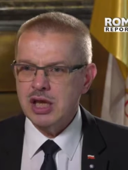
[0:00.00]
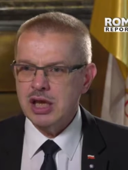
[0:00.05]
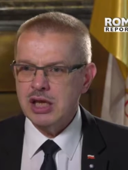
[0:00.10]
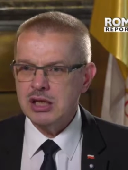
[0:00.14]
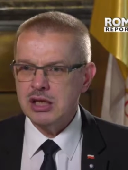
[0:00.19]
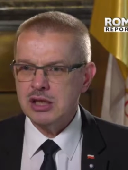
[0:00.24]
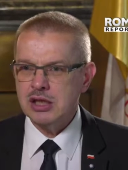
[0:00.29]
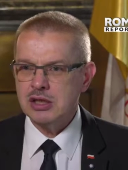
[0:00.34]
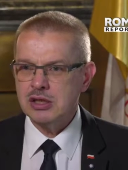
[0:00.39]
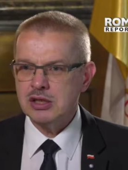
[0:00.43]

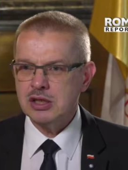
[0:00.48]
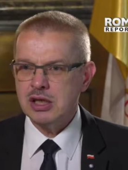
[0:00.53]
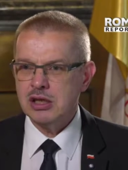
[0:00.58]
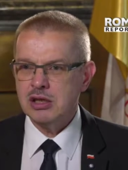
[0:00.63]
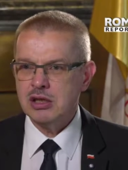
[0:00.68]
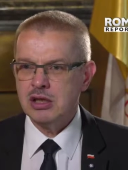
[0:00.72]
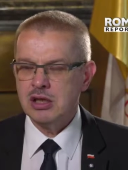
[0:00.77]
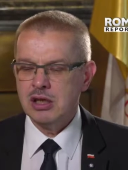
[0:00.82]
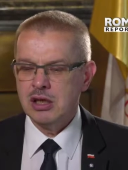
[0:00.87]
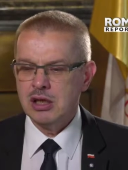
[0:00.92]
saying
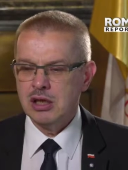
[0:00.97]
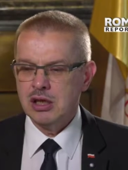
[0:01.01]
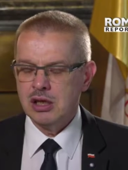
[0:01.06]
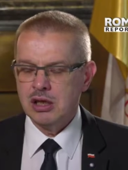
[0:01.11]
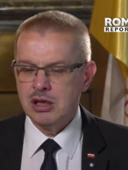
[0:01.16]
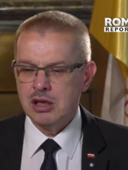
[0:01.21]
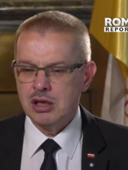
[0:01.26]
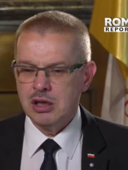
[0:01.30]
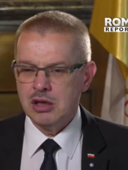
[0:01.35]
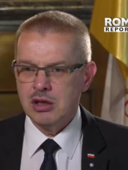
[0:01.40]
that
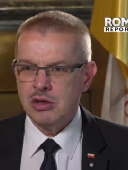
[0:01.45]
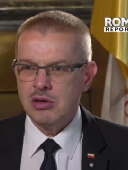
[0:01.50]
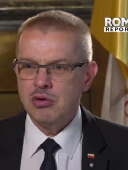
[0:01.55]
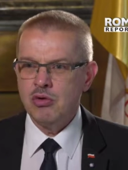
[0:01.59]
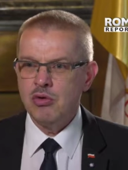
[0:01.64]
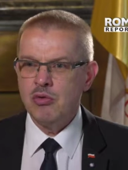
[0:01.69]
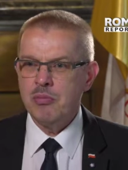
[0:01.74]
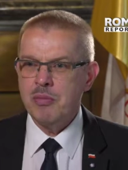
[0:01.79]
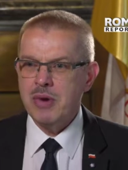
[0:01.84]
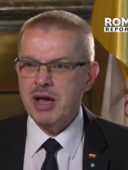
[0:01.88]

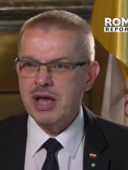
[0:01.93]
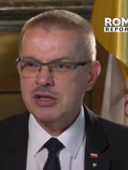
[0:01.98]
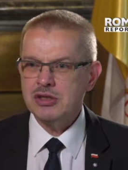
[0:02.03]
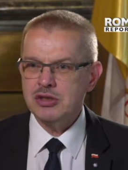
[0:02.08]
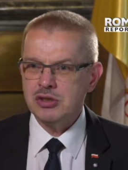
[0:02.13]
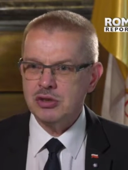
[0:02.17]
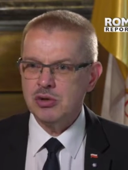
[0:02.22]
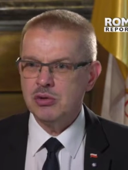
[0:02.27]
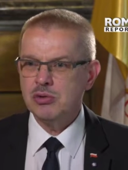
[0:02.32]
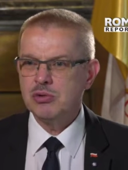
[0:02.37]
you
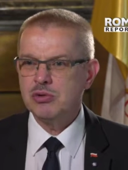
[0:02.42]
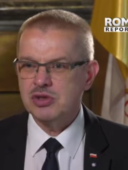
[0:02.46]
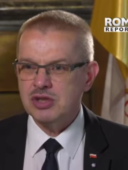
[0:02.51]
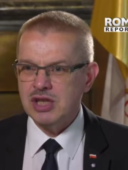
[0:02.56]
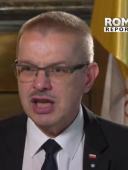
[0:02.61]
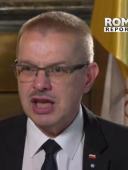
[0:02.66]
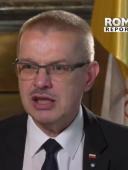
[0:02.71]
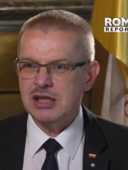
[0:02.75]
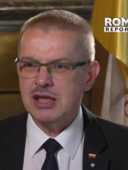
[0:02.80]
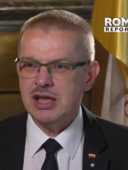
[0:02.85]
must do
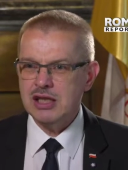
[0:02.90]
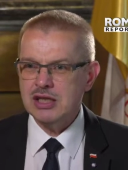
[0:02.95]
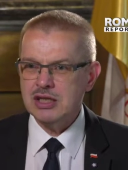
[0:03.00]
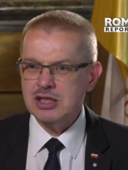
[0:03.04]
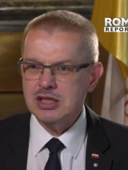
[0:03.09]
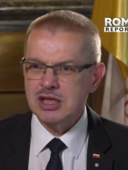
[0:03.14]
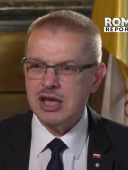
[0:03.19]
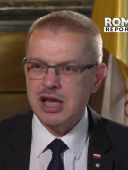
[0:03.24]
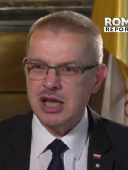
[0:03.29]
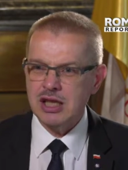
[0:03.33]
that and
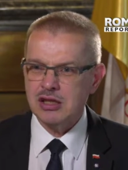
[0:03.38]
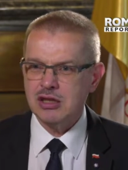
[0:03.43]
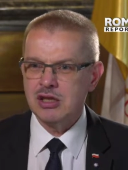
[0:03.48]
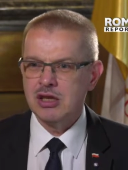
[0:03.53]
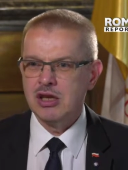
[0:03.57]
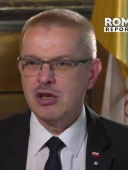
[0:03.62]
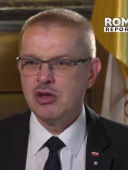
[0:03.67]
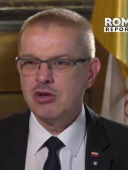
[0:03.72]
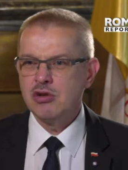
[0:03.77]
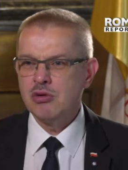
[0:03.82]
that.
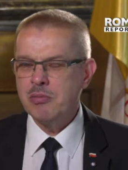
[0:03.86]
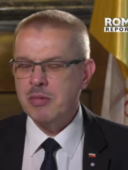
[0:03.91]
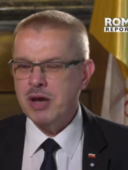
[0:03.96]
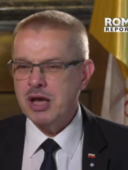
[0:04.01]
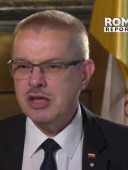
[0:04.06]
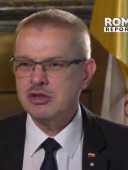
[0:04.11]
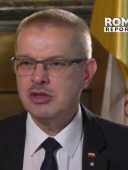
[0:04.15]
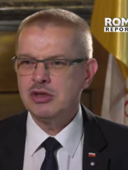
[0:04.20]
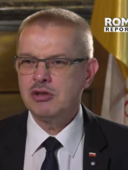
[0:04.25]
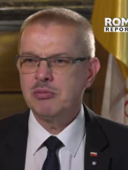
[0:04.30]
You
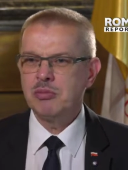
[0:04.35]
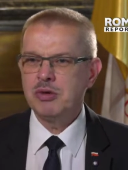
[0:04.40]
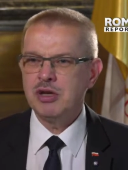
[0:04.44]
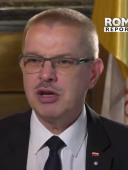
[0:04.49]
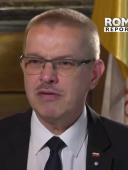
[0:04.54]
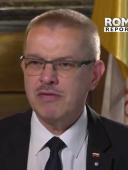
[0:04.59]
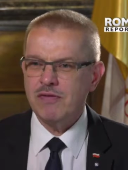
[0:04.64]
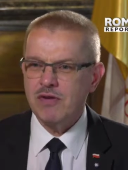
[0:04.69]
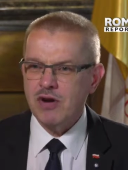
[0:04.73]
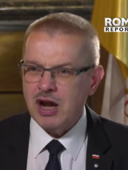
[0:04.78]
mustn't
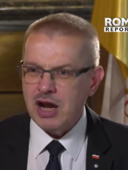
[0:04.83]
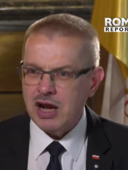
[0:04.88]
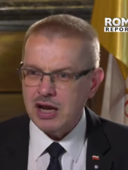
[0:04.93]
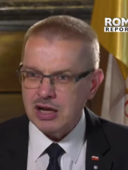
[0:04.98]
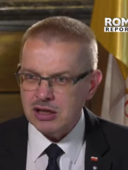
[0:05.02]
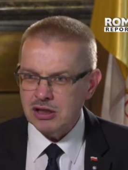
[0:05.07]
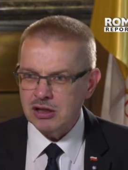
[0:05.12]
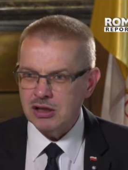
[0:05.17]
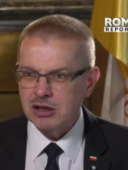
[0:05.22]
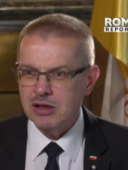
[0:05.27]
be
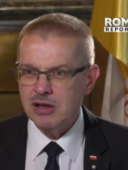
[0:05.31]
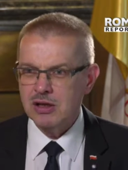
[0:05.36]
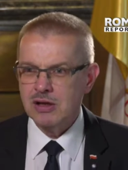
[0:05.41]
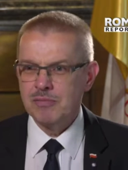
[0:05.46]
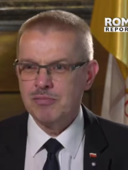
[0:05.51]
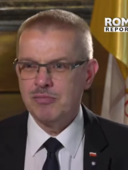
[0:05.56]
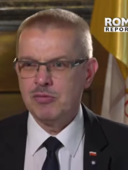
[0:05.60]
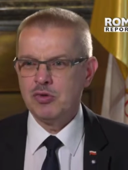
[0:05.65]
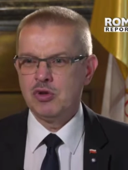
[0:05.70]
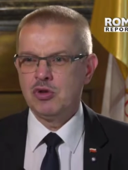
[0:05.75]
afraid.
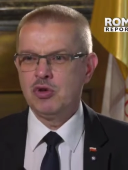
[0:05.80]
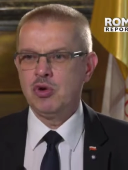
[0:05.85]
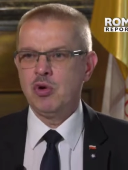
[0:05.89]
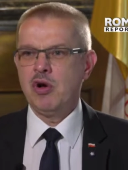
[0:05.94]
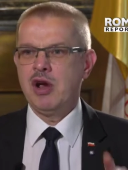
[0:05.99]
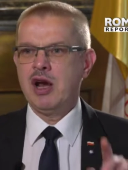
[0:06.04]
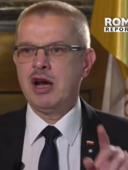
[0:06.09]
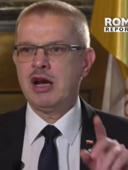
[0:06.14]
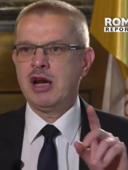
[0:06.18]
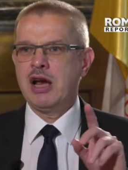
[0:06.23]

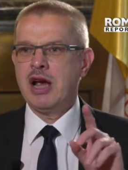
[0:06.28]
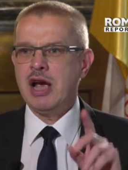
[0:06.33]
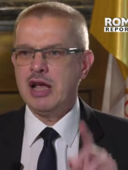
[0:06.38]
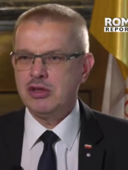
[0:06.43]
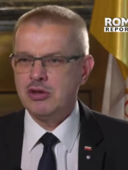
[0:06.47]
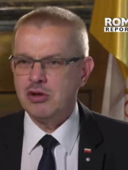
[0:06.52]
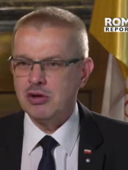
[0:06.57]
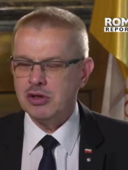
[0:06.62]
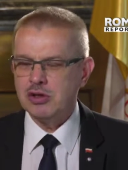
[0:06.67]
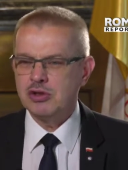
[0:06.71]
You are
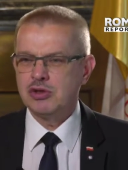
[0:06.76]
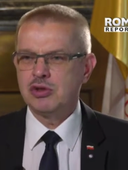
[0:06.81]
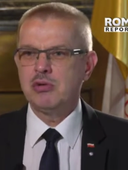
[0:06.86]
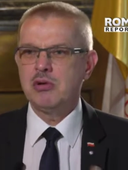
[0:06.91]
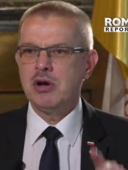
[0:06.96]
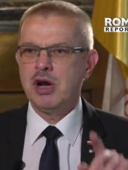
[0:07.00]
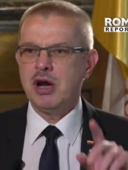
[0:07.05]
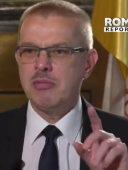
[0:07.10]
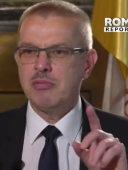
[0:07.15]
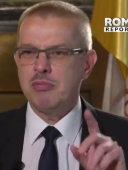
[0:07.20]
Catholics,
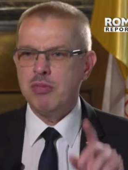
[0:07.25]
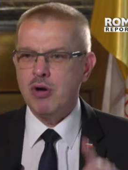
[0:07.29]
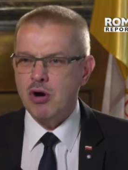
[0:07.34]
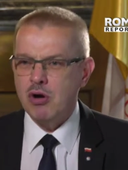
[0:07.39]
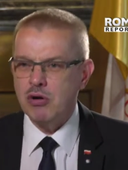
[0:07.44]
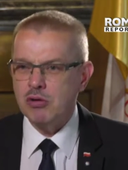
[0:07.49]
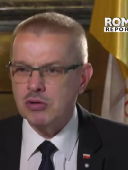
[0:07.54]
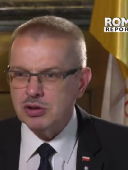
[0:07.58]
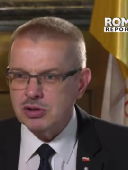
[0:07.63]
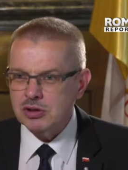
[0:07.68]
you are
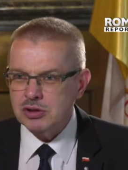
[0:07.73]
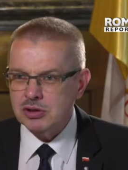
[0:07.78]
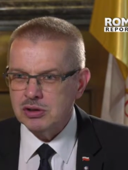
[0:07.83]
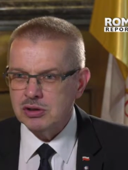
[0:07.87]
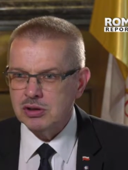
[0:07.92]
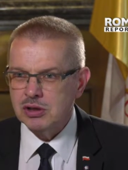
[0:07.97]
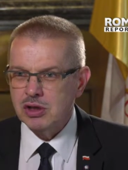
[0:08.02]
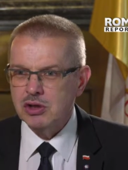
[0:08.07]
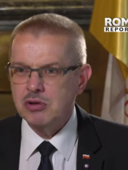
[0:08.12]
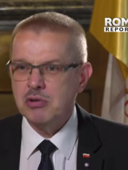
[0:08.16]
Poles,
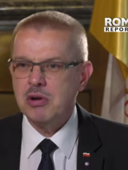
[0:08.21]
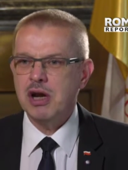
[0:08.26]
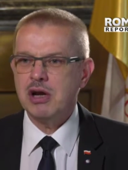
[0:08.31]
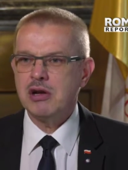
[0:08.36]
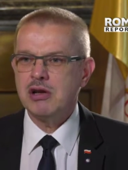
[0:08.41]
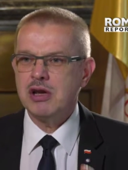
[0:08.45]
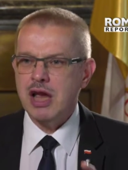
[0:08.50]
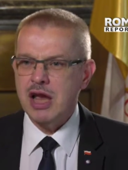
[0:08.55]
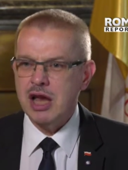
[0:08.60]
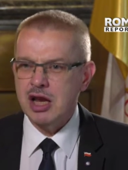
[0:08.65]
you
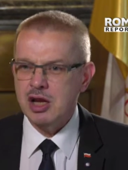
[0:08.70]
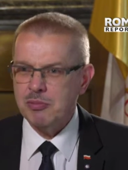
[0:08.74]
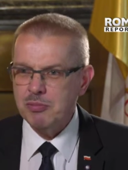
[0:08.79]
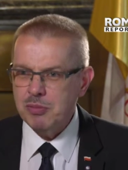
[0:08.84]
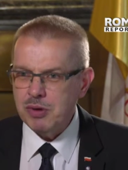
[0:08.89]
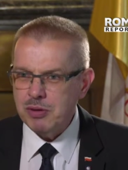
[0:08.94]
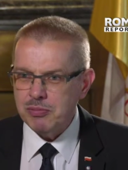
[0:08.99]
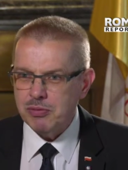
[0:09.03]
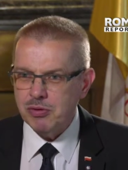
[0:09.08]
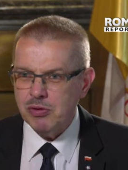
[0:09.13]
are young
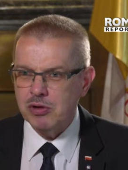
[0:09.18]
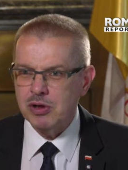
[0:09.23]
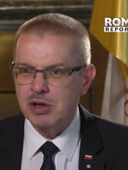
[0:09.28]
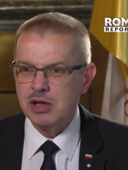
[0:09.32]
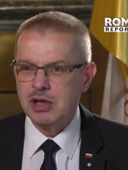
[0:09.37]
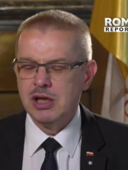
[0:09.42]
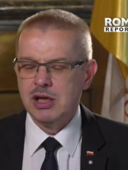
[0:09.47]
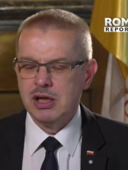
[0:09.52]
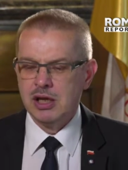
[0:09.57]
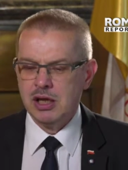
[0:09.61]

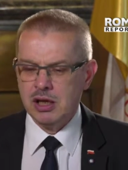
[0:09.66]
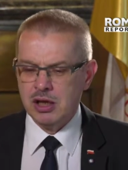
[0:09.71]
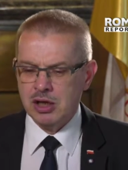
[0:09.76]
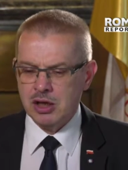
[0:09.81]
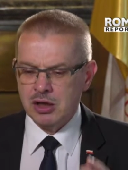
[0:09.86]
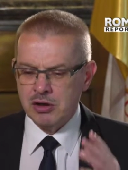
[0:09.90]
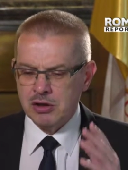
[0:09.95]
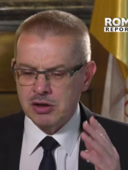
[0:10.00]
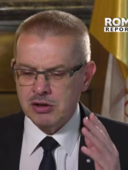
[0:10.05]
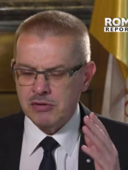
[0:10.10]
people.
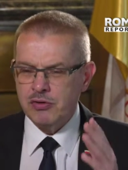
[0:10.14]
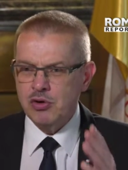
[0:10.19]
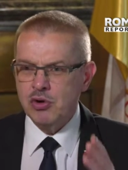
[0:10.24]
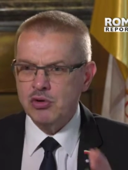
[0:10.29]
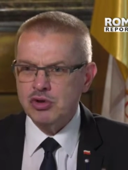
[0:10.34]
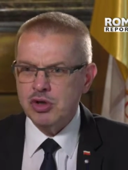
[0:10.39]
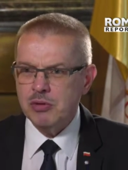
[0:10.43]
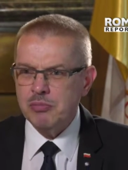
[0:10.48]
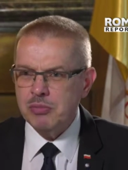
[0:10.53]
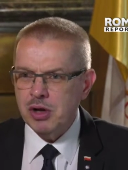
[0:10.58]
The
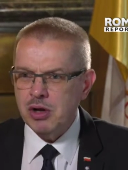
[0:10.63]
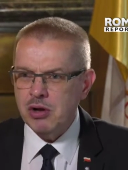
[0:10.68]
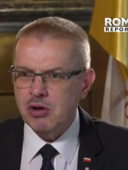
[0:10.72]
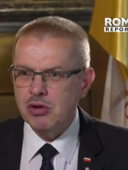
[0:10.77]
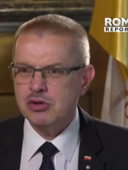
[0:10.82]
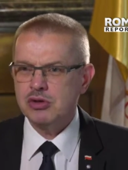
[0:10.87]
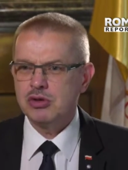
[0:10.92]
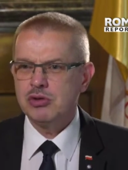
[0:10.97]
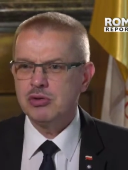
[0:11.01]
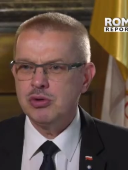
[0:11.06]
future
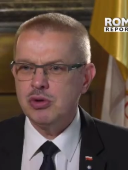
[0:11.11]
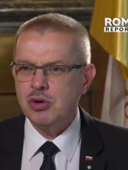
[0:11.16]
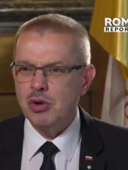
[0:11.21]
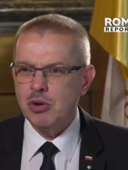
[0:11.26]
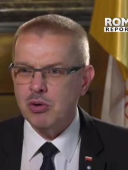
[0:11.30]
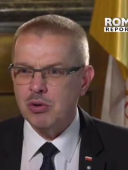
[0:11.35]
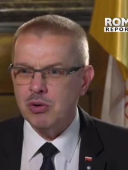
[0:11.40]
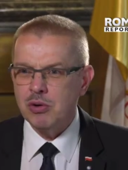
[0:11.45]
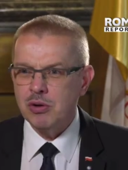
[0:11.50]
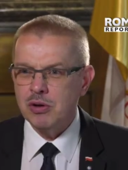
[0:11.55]
belongs to
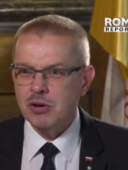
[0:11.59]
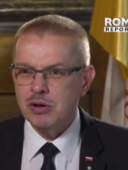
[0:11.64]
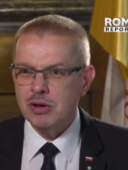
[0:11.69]
you.